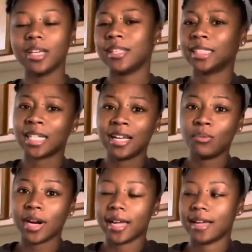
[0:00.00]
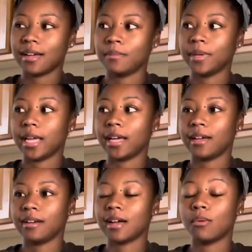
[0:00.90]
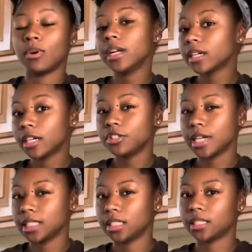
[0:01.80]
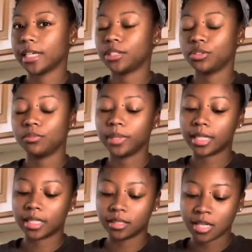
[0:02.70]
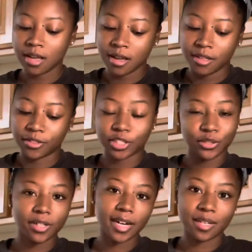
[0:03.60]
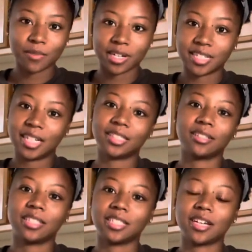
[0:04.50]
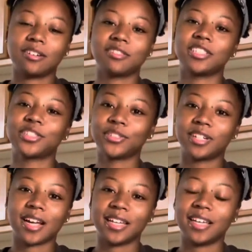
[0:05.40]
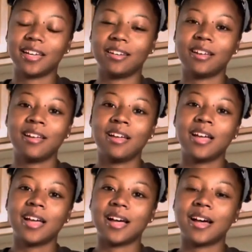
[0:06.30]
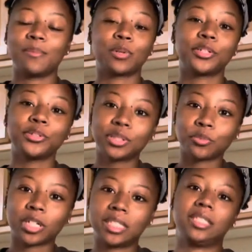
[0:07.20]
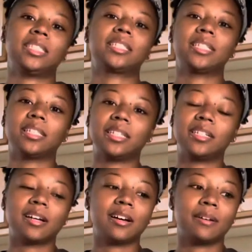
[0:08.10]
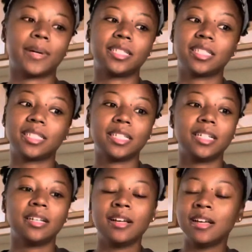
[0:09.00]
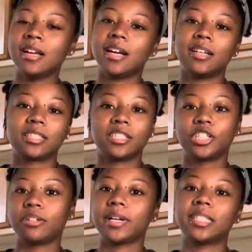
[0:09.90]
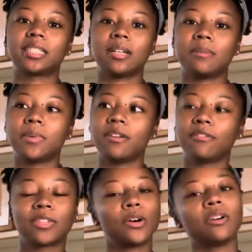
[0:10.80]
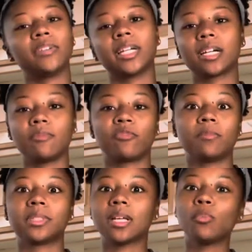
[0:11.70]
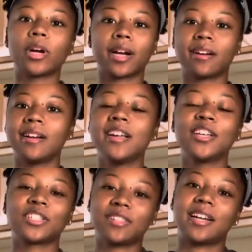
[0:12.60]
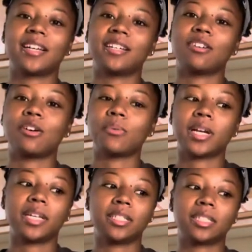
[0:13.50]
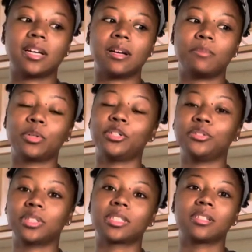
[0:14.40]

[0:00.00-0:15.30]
that's kind of where I am, and I want to encourage you guys to stay tuned, because the sooner I get monetized on this channel, the sooner I can um, produce more consistently. Um, I just need to generate some flow of income from somewhere so that I can always um, produce